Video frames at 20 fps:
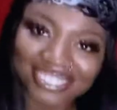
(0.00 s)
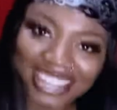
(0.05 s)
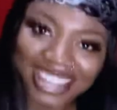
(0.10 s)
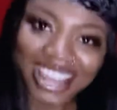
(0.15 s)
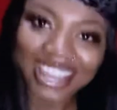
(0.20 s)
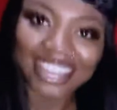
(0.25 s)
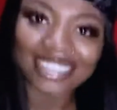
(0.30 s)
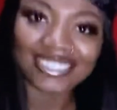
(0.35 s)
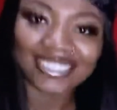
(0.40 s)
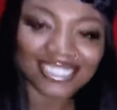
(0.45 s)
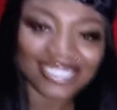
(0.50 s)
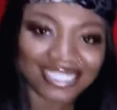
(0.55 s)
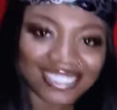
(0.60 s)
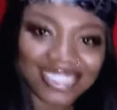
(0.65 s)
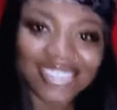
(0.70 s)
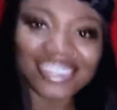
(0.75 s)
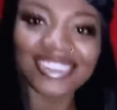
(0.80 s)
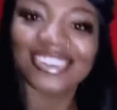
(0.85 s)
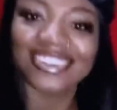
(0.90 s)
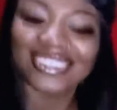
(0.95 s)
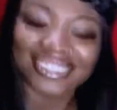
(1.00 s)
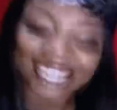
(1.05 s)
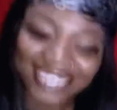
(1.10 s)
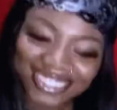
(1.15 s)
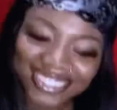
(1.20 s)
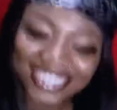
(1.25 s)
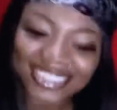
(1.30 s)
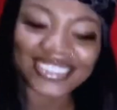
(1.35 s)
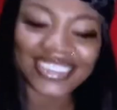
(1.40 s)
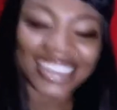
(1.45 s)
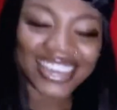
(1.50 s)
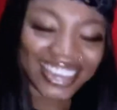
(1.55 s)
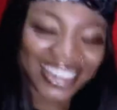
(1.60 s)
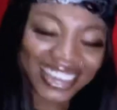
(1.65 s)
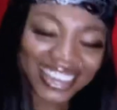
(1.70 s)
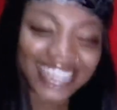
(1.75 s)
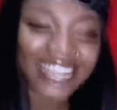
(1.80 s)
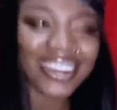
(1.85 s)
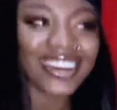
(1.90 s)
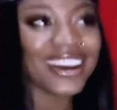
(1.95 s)
Nice.
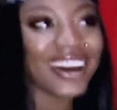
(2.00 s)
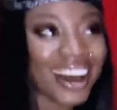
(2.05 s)
Okay.